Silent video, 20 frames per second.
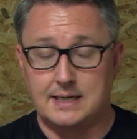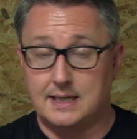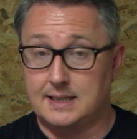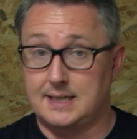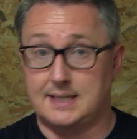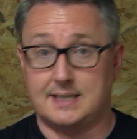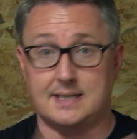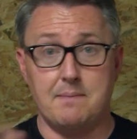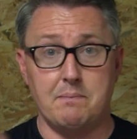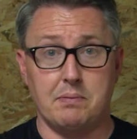
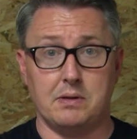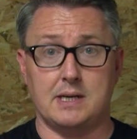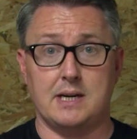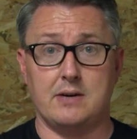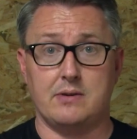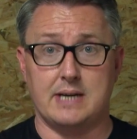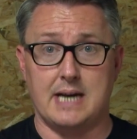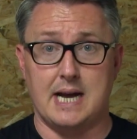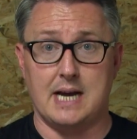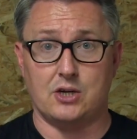it's a simple
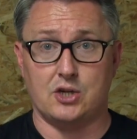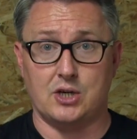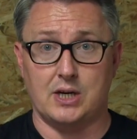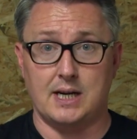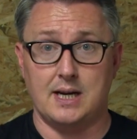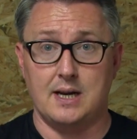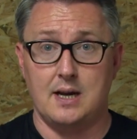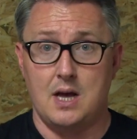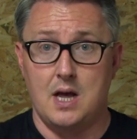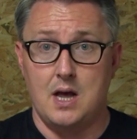
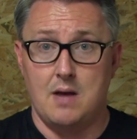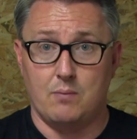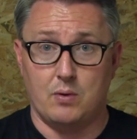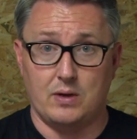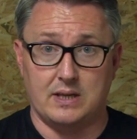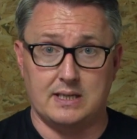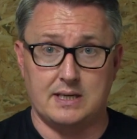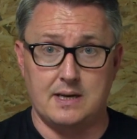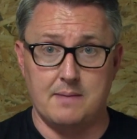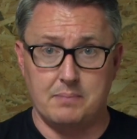kiridashi
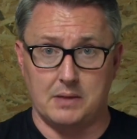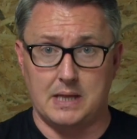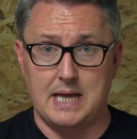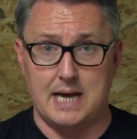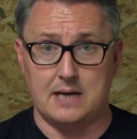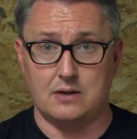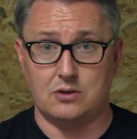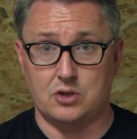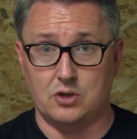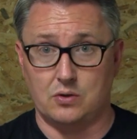with simple
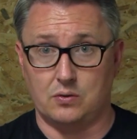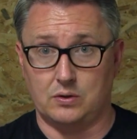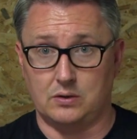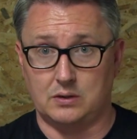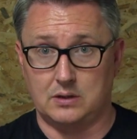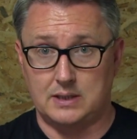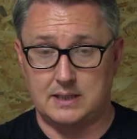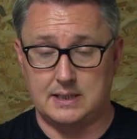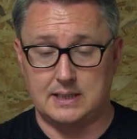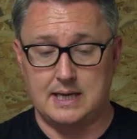hand
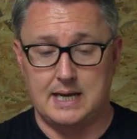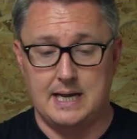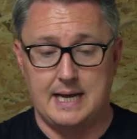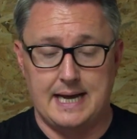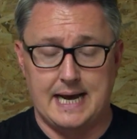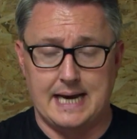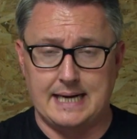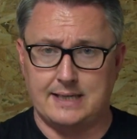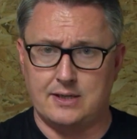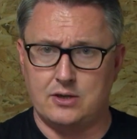tools,
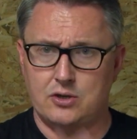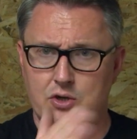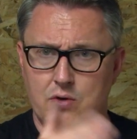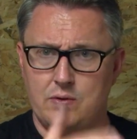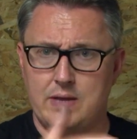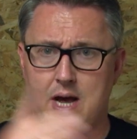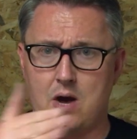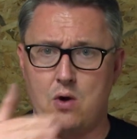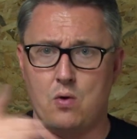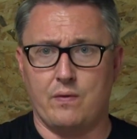and he's going to
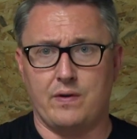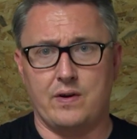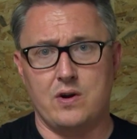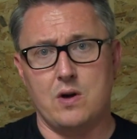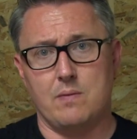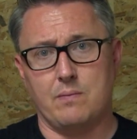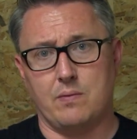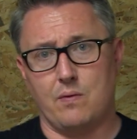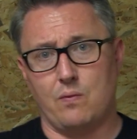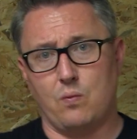do that over a
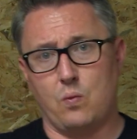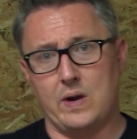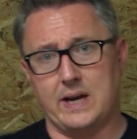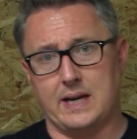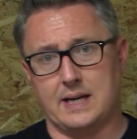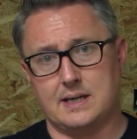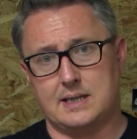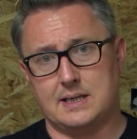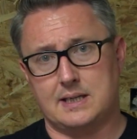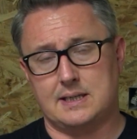number of
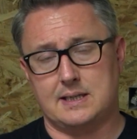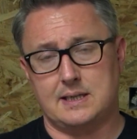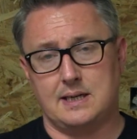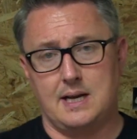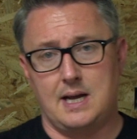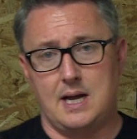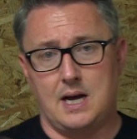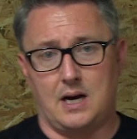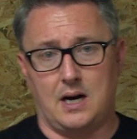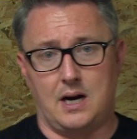weeks.
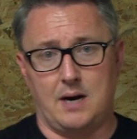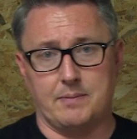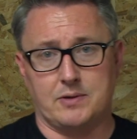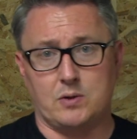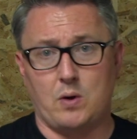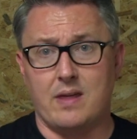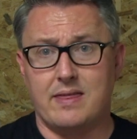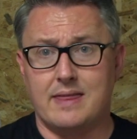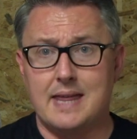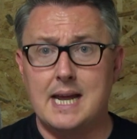
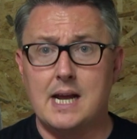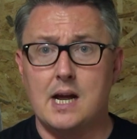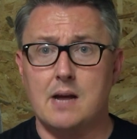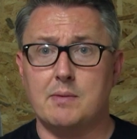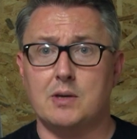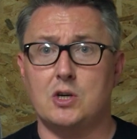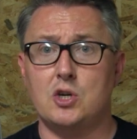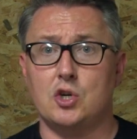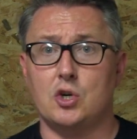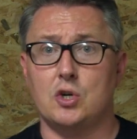So I think
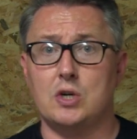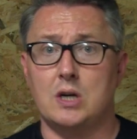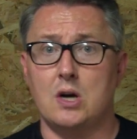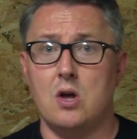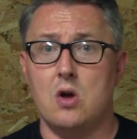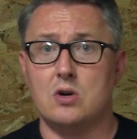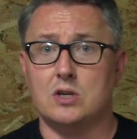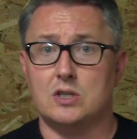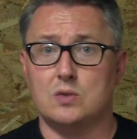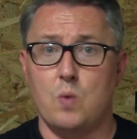I'm going to join
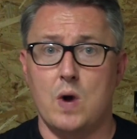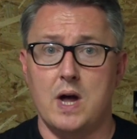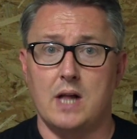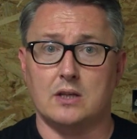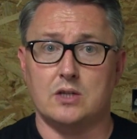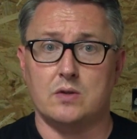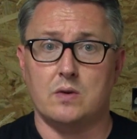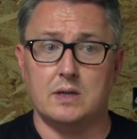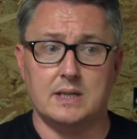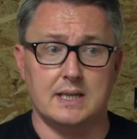along as
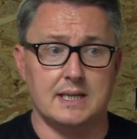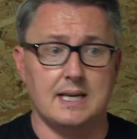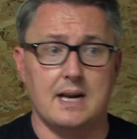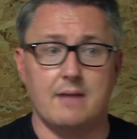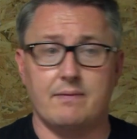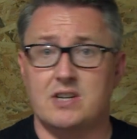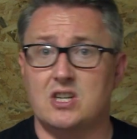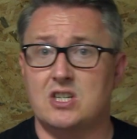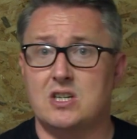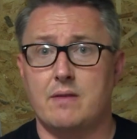well. So I'll just
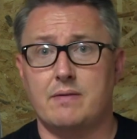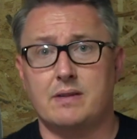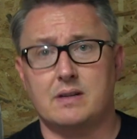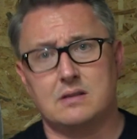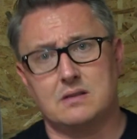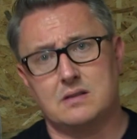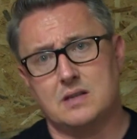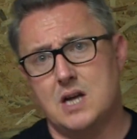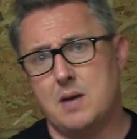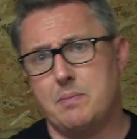have a
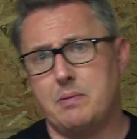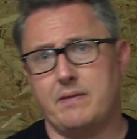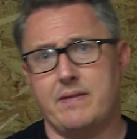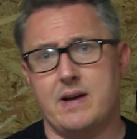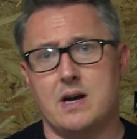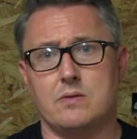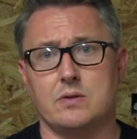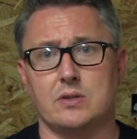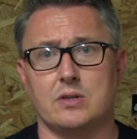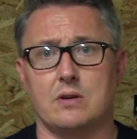couple of
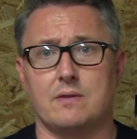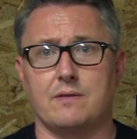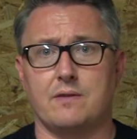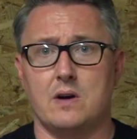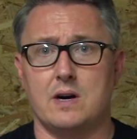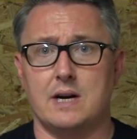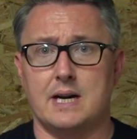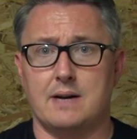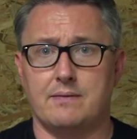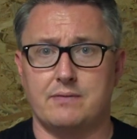hours on a
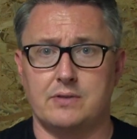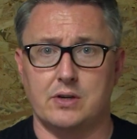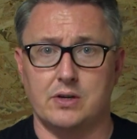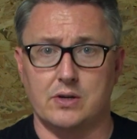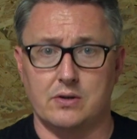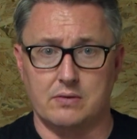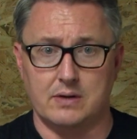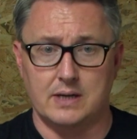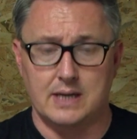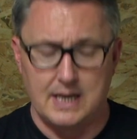Friday
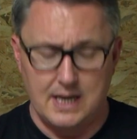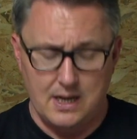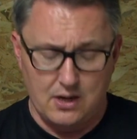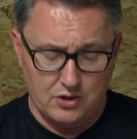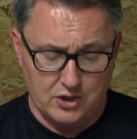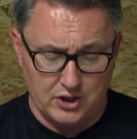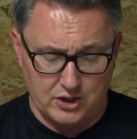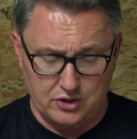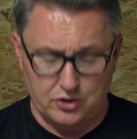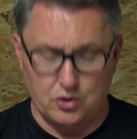afternoon,
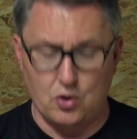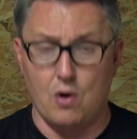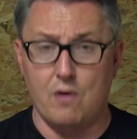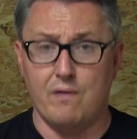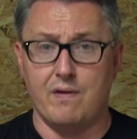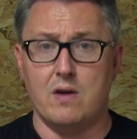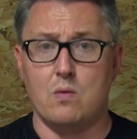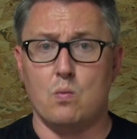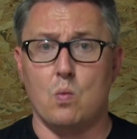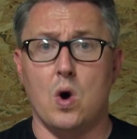just to sort
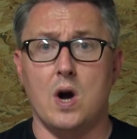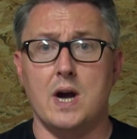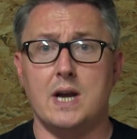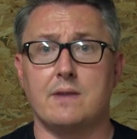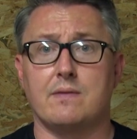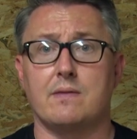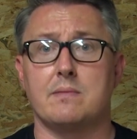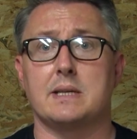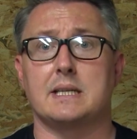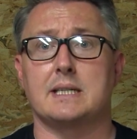of
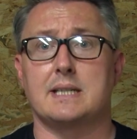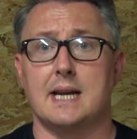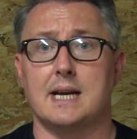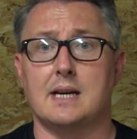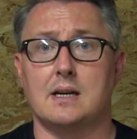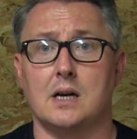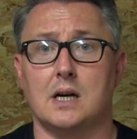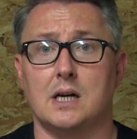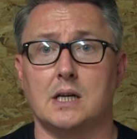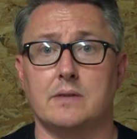unwind from the
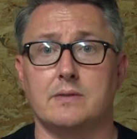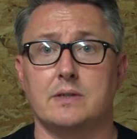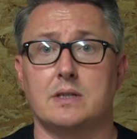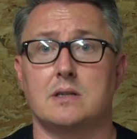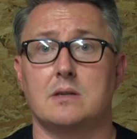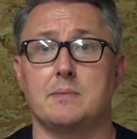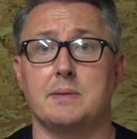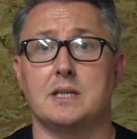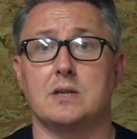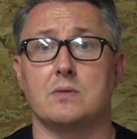steak knives
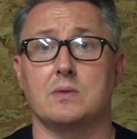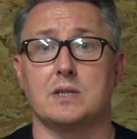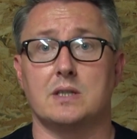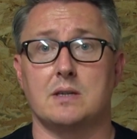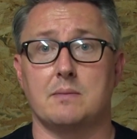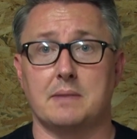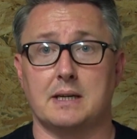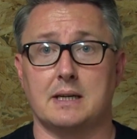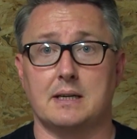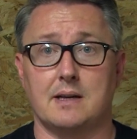to be doing
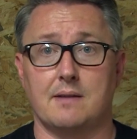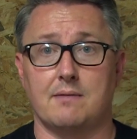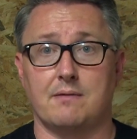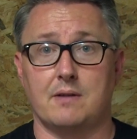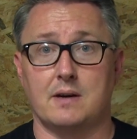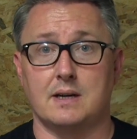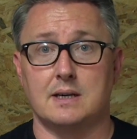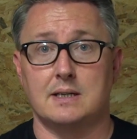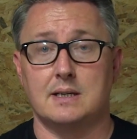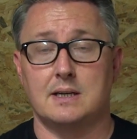something
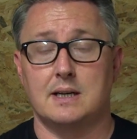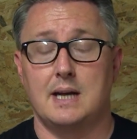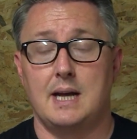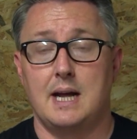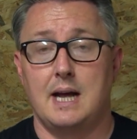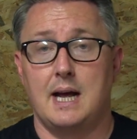different.